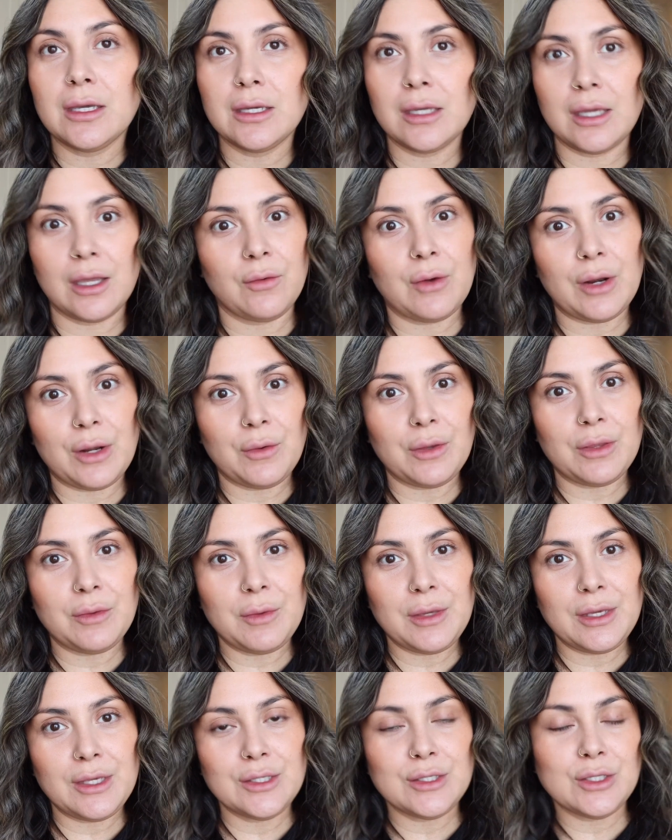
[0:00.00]
Get ready with
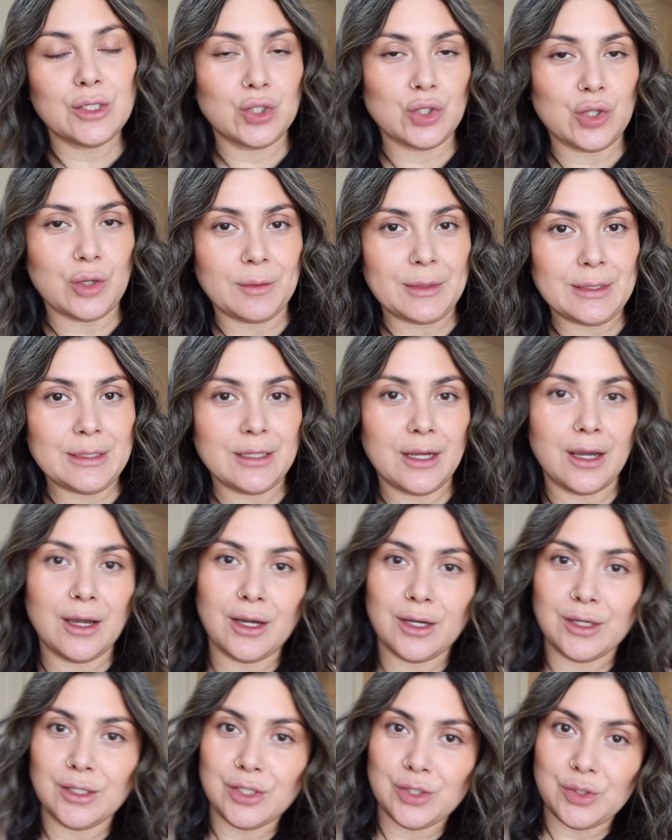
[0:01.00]
me, so shop my
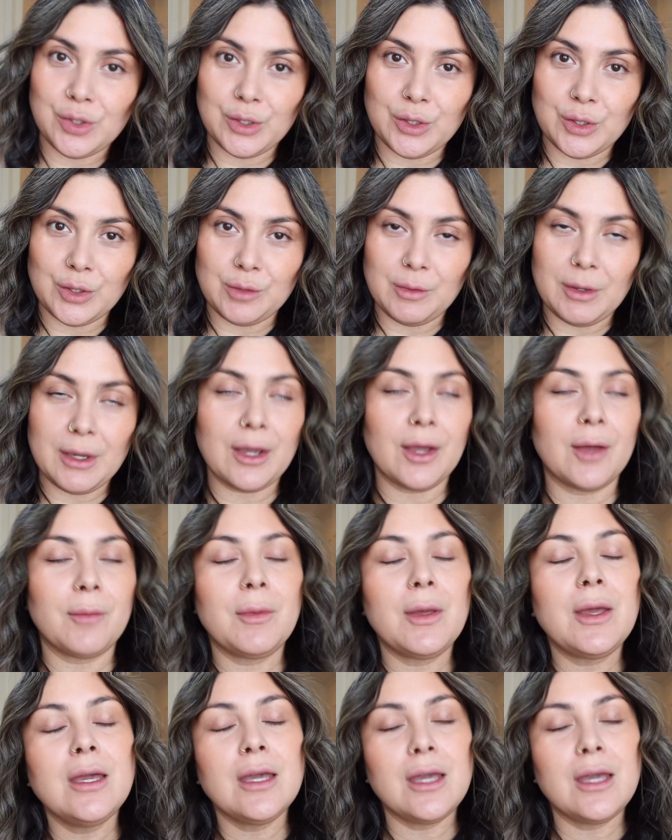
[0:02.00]
stash, try on any makeup.